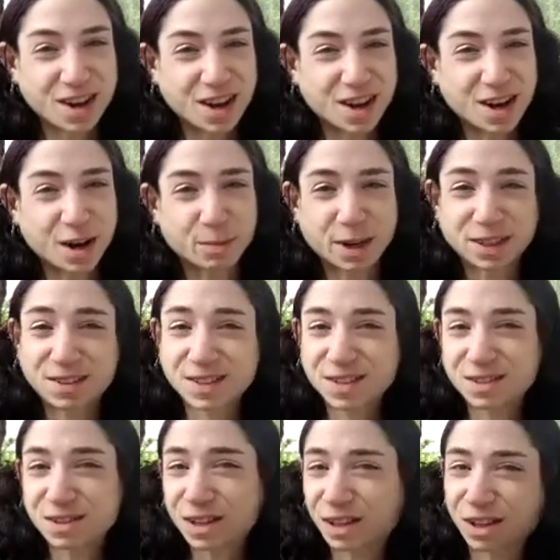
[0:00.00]
I did
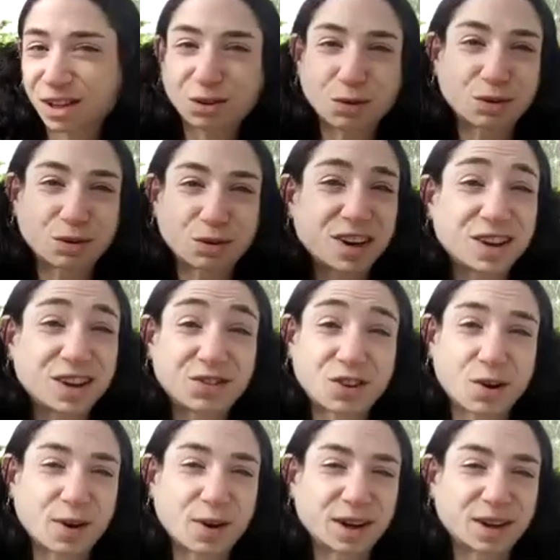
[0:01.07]
knitting, crochet,
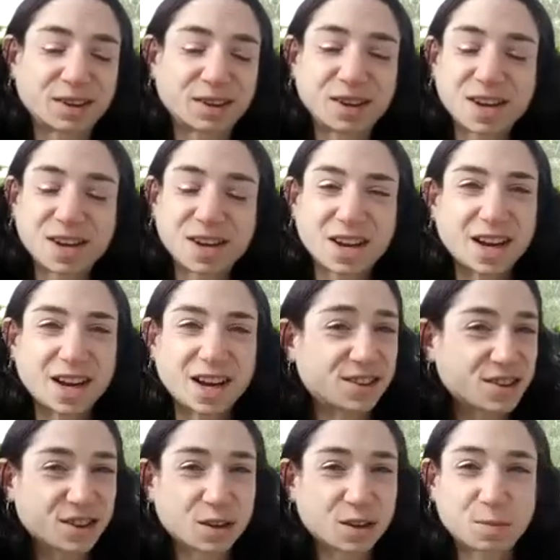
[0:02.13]
sewing, and I just
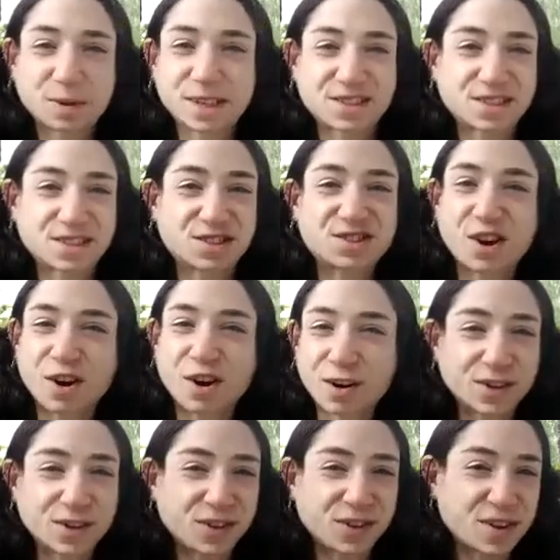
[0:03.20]
needed a place to share all
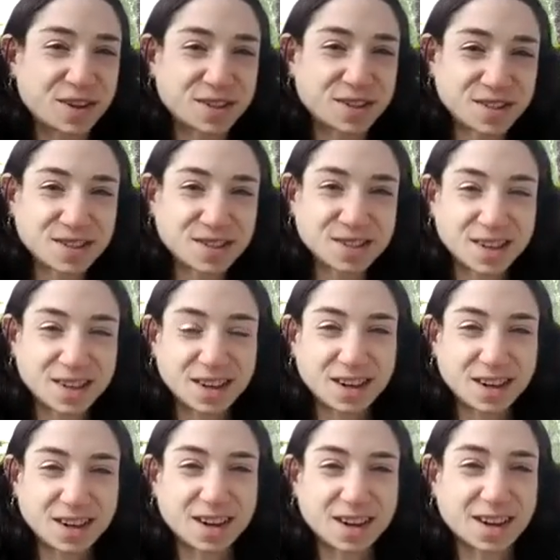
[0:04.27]
these things.
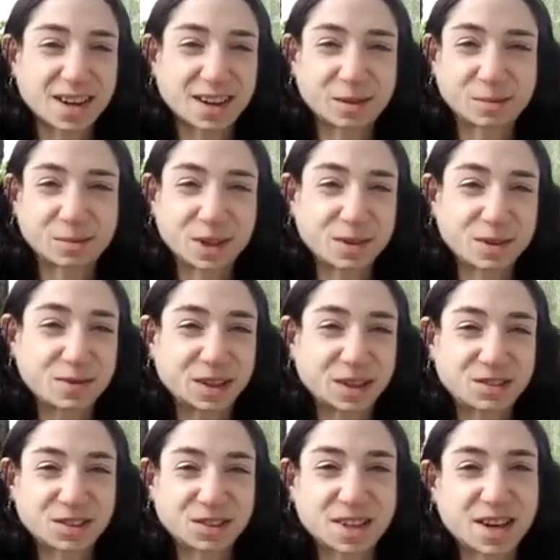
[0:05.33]

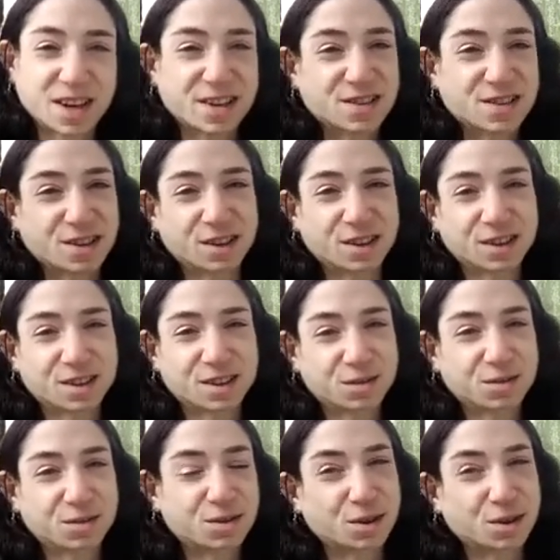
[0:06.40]
Eventually, I started
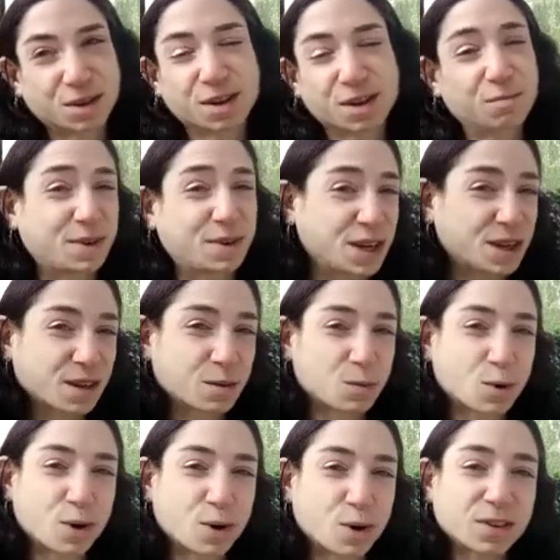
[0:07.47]
cooking and baking
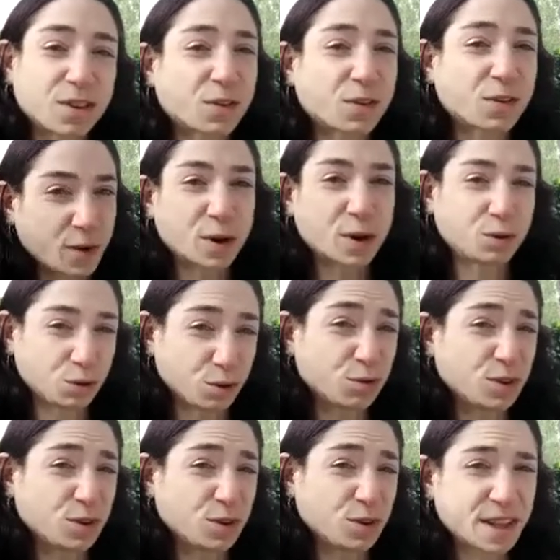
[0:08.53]
more because I was a very new
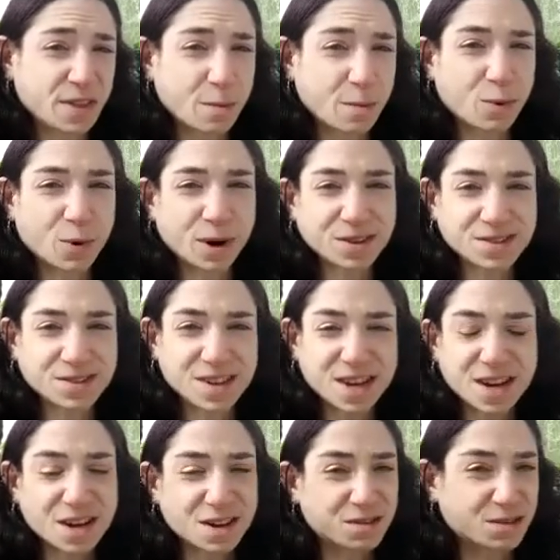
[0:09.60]
vegan at that point,
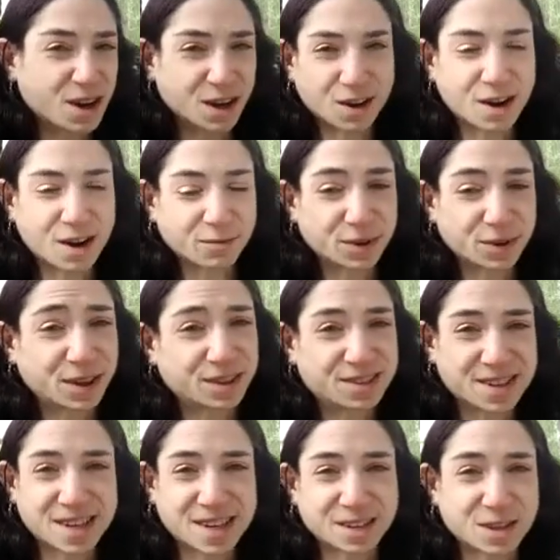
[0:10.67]
not
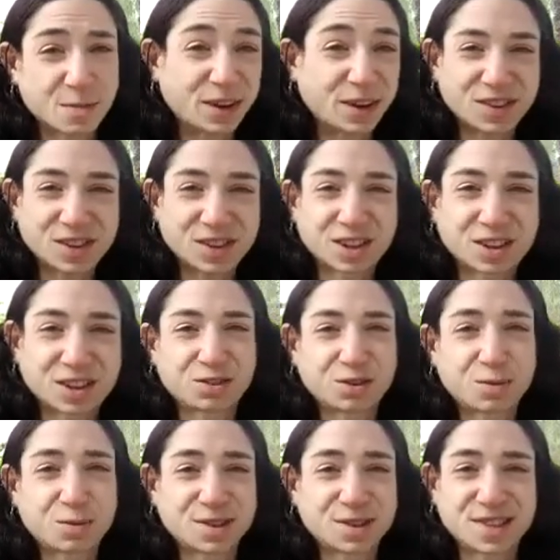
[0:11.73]
confident, and the best thing I could
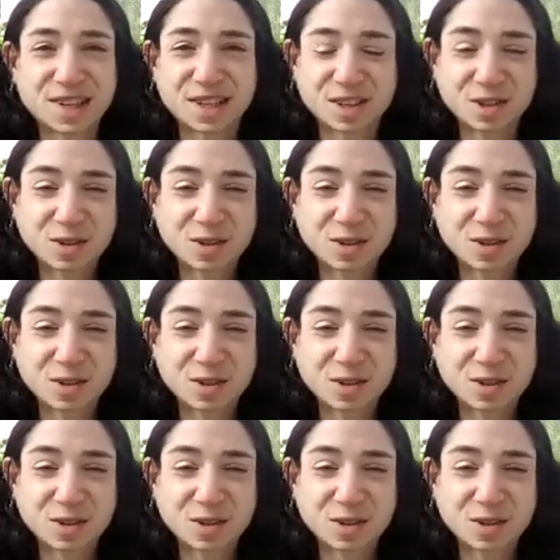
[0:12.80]
do was like